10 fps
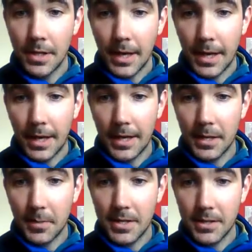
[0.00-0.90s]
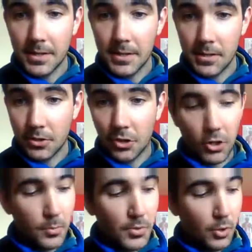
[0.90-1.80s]
The meniscus is the shock
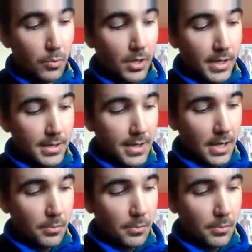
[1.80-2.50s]
absorber, like I said,